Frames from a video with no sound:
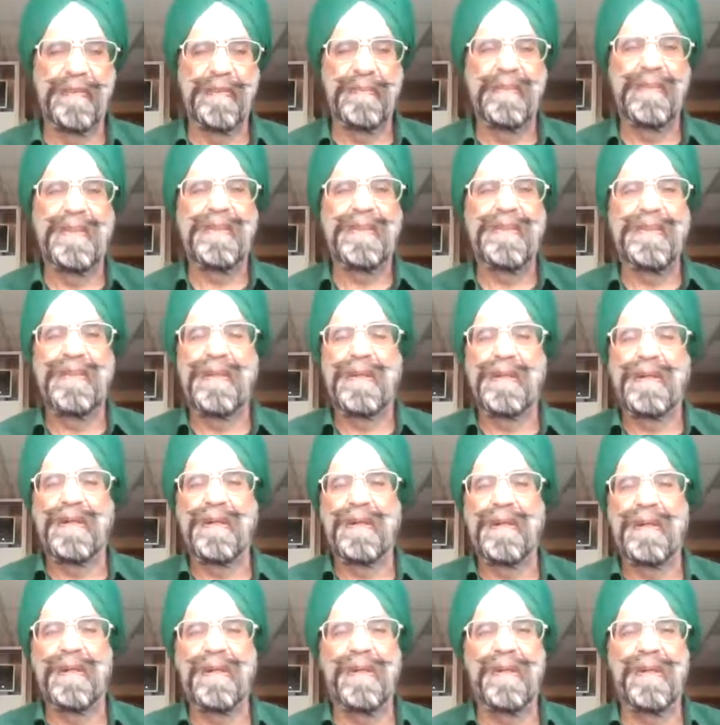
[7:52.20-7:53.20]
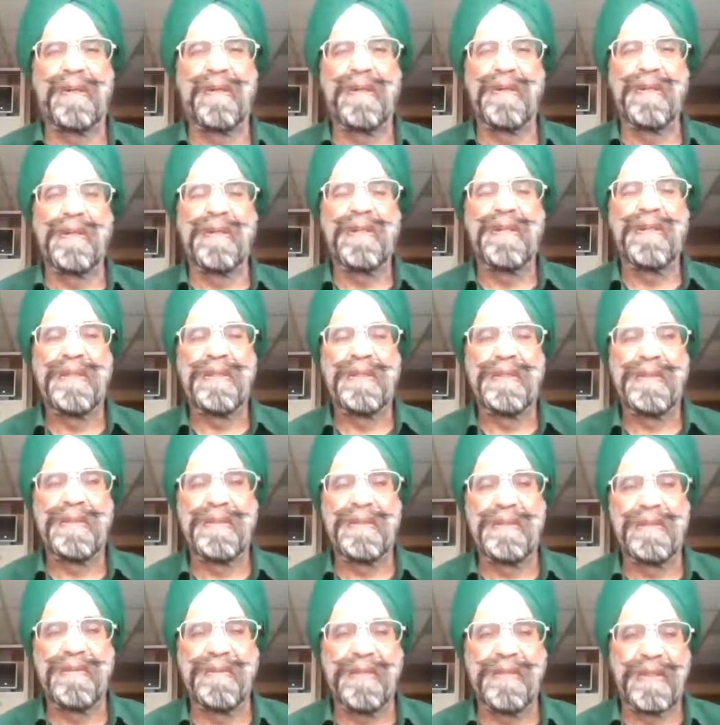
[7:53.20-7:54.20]
But they are all
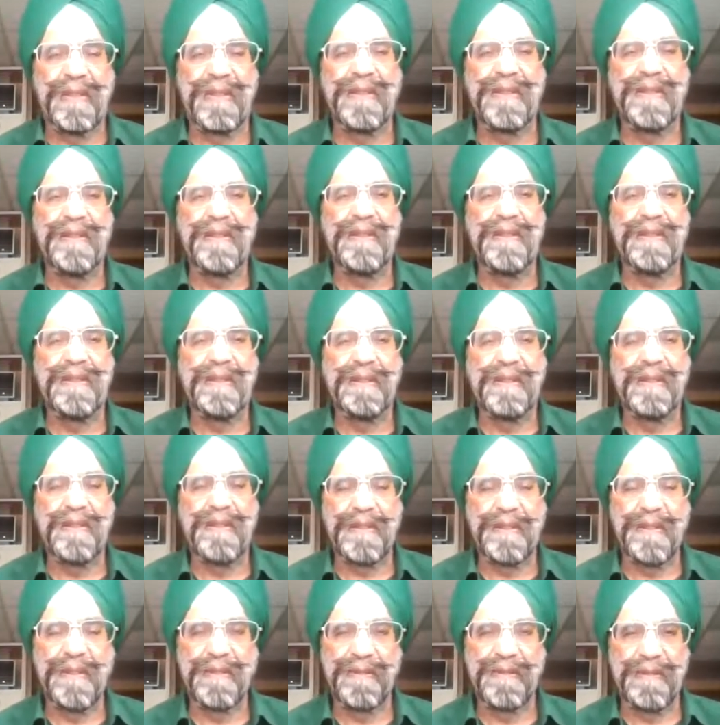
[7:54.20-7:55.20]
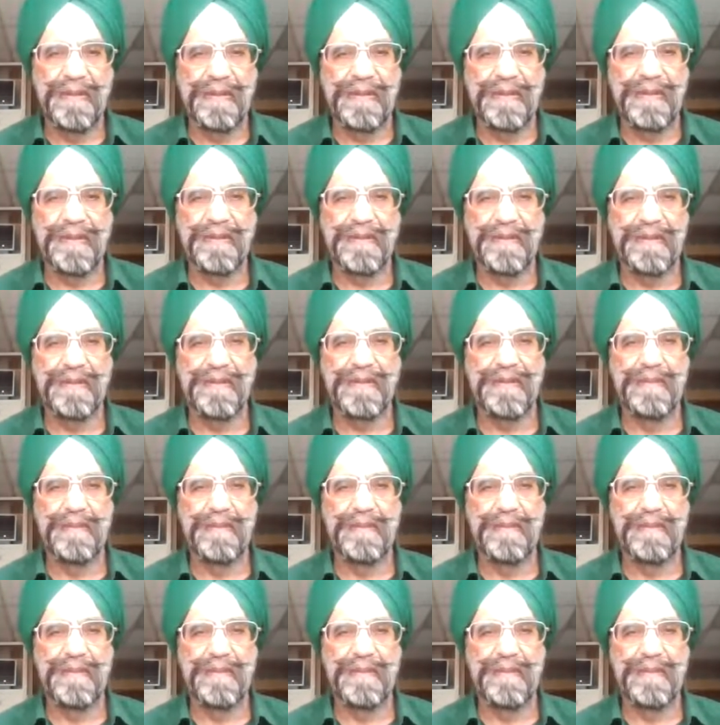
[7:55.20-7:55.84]
divine revelations.